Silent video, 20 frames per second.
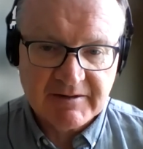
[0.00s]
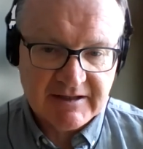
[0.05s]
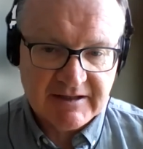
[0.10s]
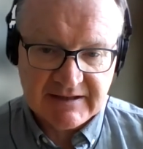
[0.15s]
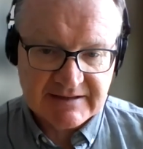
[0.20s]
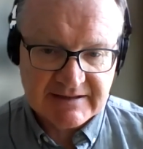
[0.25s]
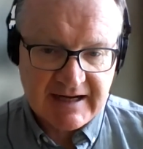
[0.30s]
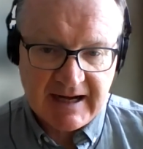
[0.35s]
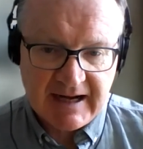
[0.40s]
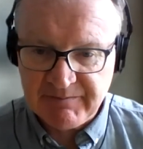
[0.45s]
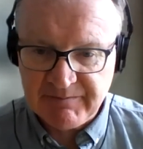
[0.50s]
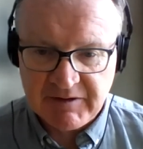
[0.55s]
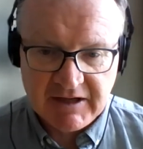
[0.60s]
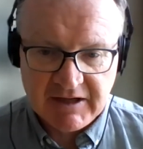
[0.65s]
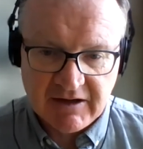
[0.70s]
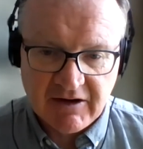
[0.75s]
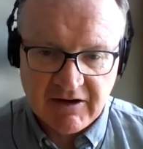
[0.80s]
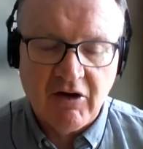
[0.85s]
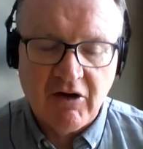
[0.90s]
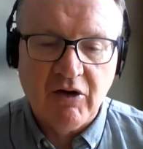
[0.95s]
it's
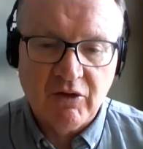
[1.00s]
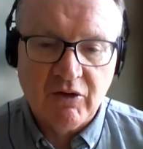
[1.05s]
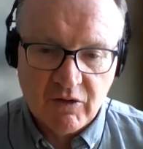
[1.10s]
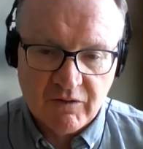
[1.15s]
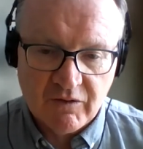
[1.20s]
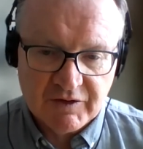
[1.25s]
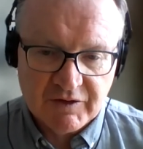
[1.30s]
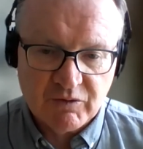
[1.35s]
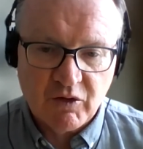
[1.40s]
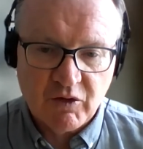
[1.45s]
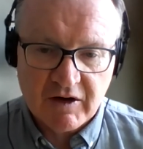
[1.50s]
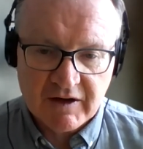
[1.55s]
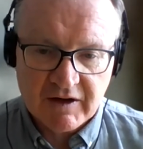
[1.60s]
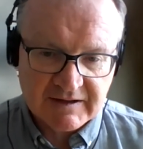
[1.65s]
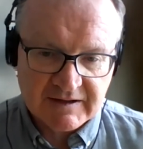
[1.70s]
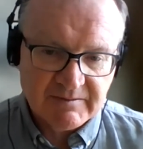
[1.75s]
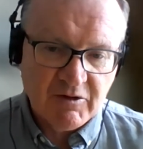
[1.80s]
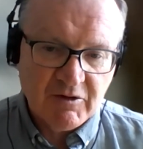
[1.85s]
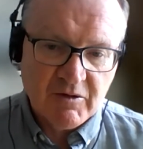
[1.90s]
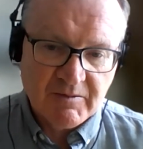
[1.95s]
happening all over the world at
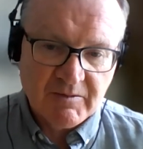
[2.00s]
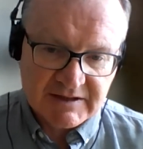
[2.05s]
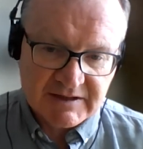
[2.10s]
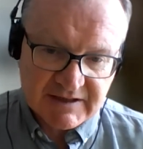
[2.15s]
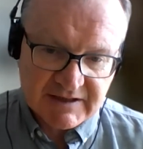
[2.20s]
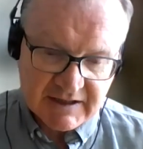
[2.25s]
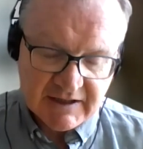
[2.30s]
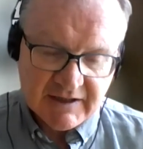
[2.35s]
the moment.